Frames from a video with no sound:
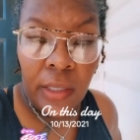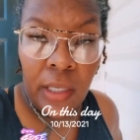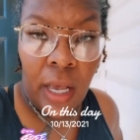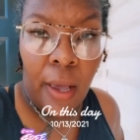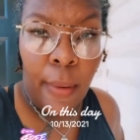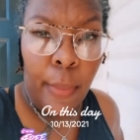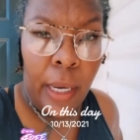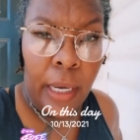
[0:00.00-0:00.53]
it till
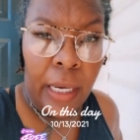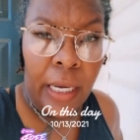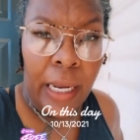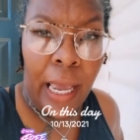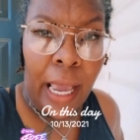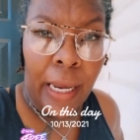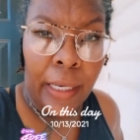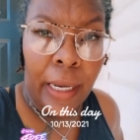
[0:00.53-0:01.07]
I make it
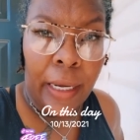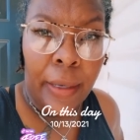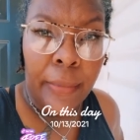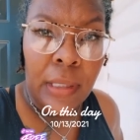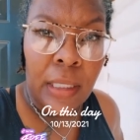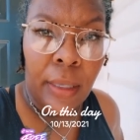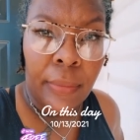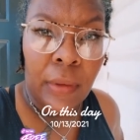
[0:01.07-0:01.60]
and act like I'm
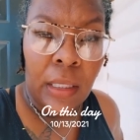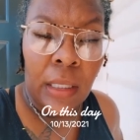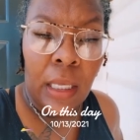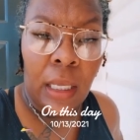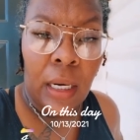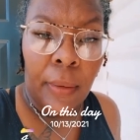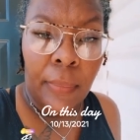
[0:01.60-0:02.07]
something that